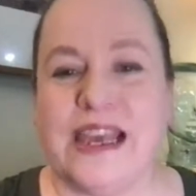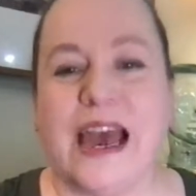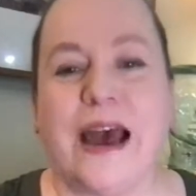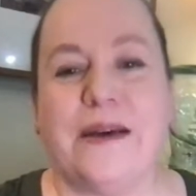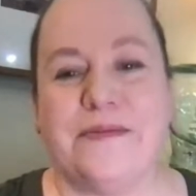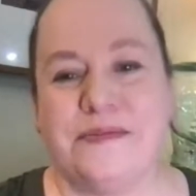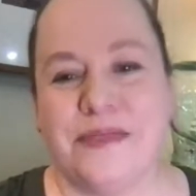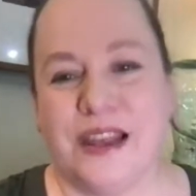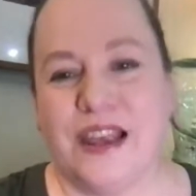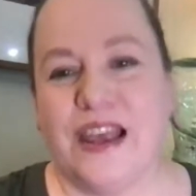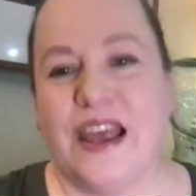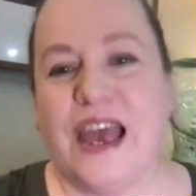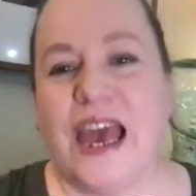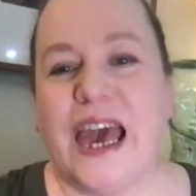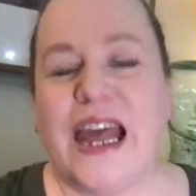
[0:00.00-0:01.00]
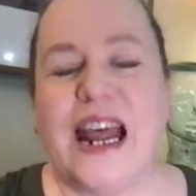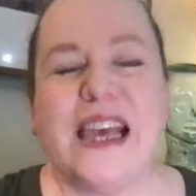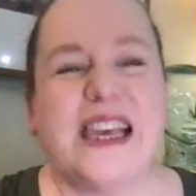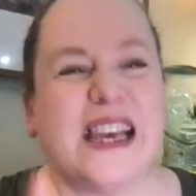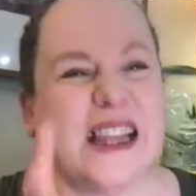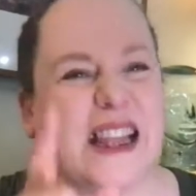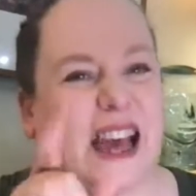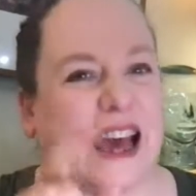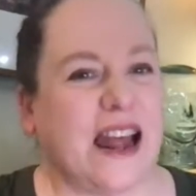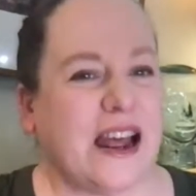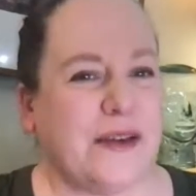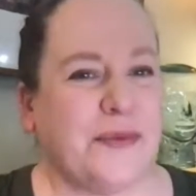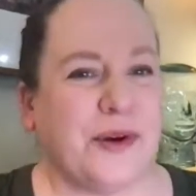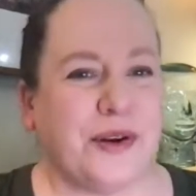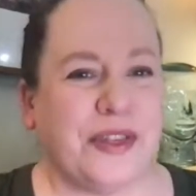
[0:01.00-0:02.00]
Yeah, and I get that.
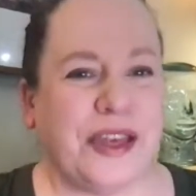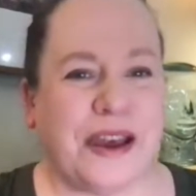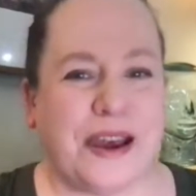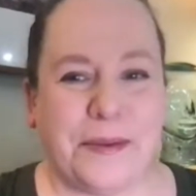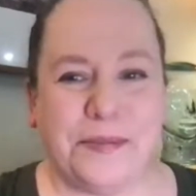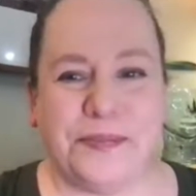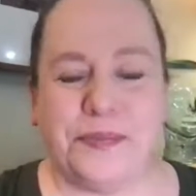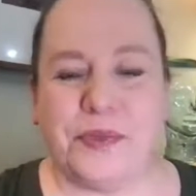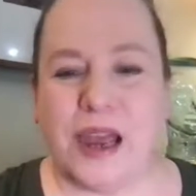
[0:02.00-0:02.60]
I've heard that.